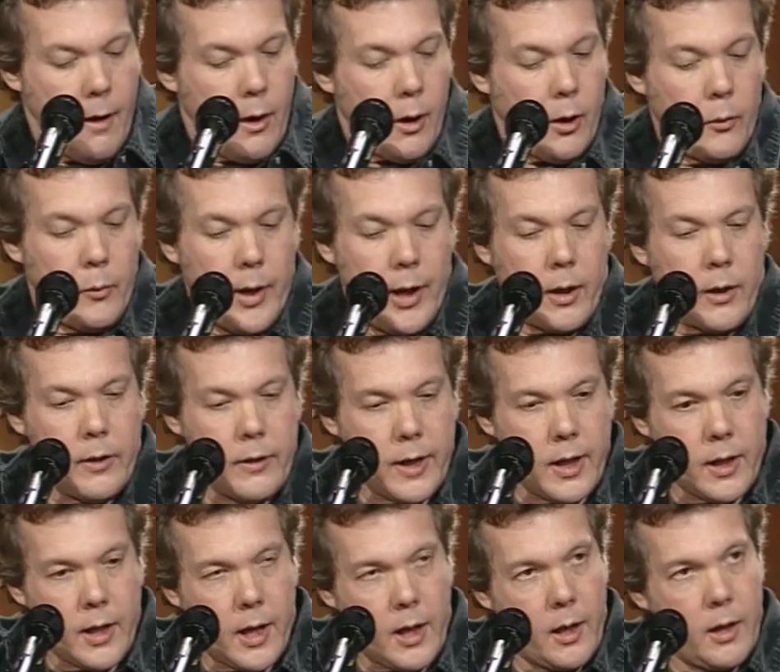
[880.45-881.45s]
a record
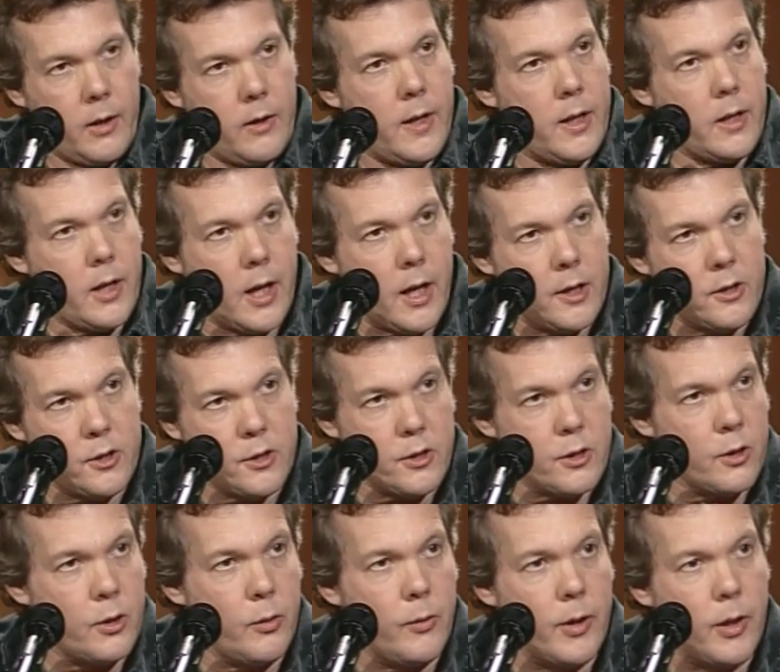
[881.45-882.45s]
that, that catches
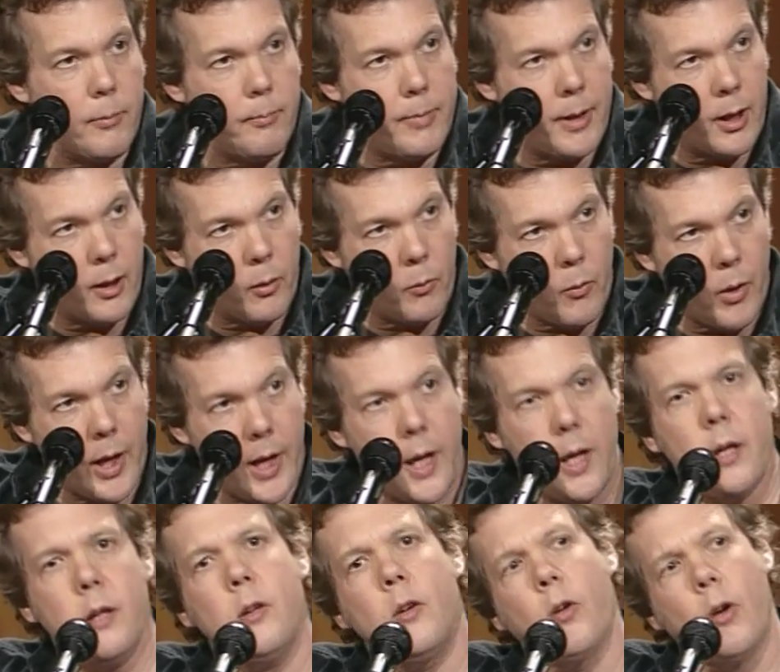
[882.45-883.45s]
through in a bigger
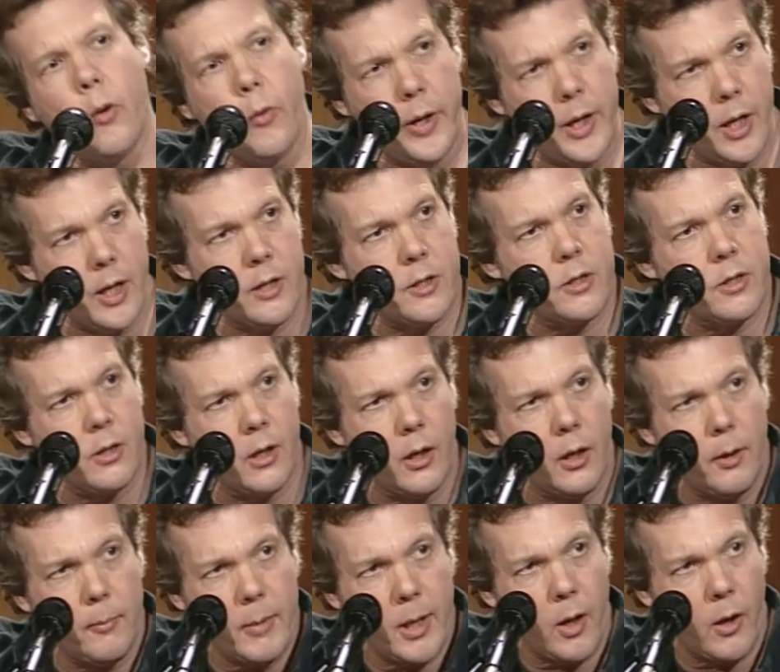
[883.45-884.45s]
way and growing it
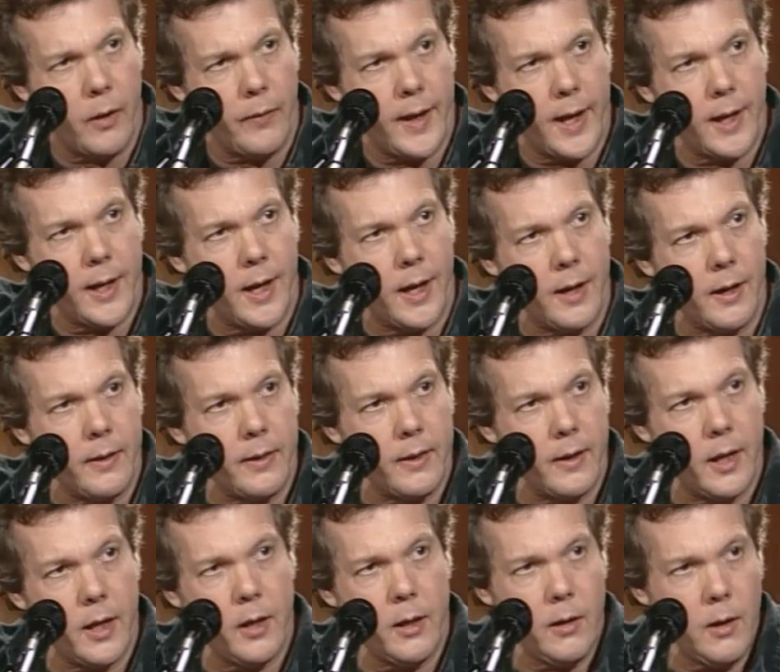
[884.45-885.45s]
some and all that kind of
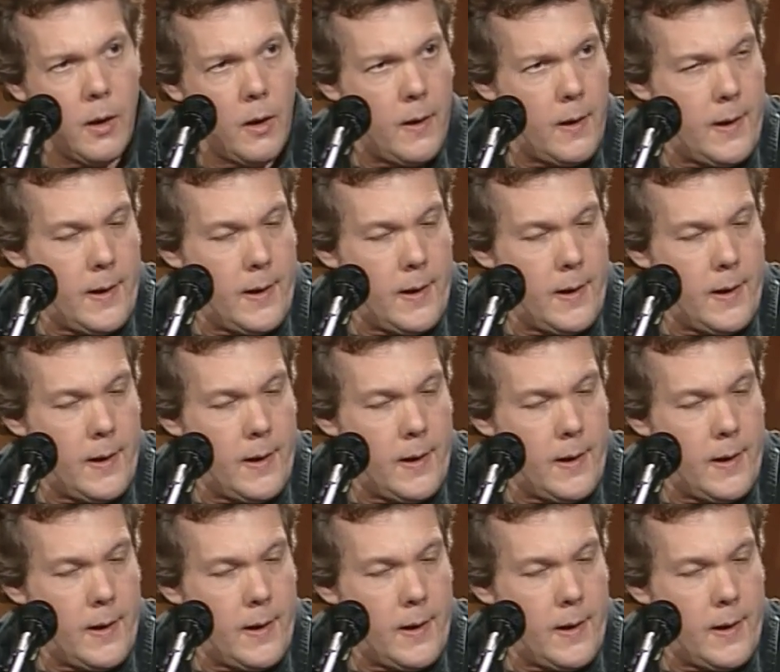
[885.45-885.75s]
thing.